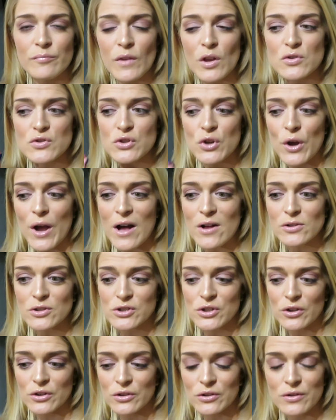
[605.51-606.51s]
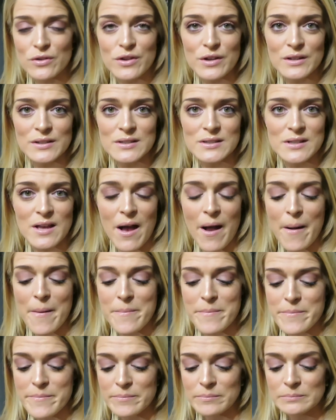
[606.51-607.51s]
So I'll show you this
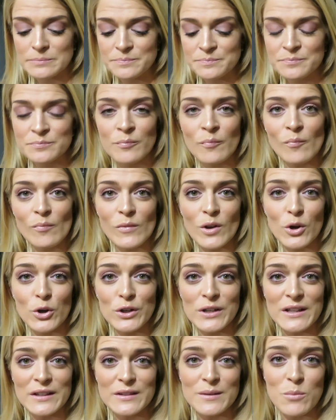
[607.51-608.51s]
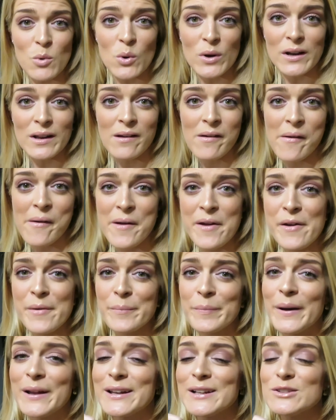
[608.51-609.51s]
hoodie in the morning,
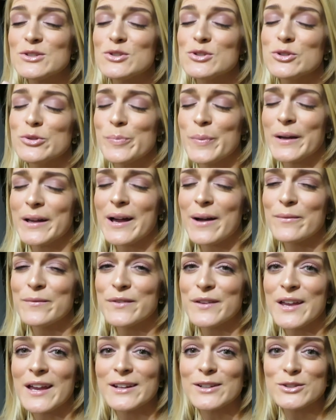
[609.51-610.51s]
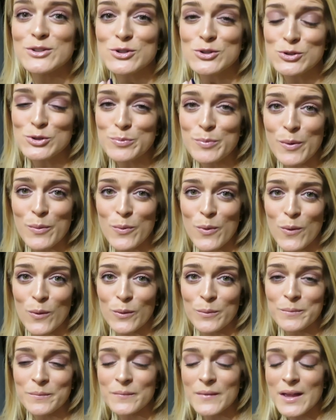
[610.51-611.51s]
but it's super comfy and it's super
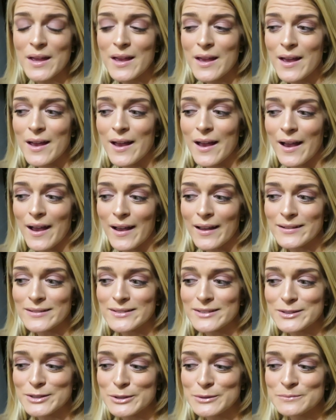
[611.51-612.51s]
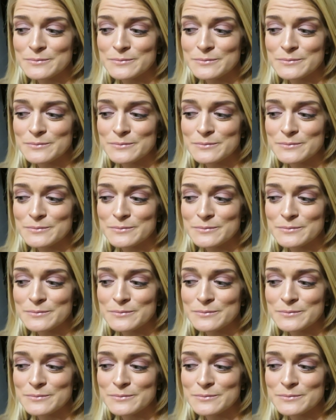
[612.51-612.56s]
warm and